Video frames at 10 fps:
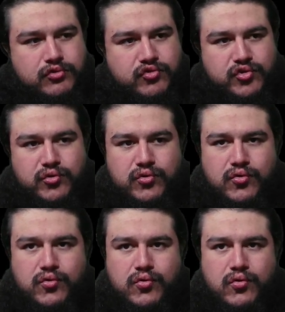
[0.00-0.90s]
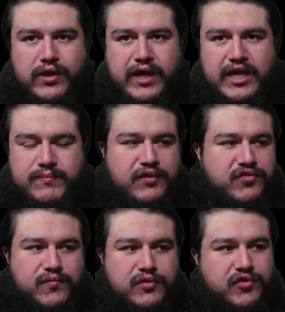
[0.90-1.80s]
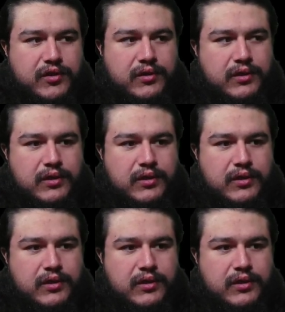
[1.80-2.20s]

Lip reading: to a piece of music.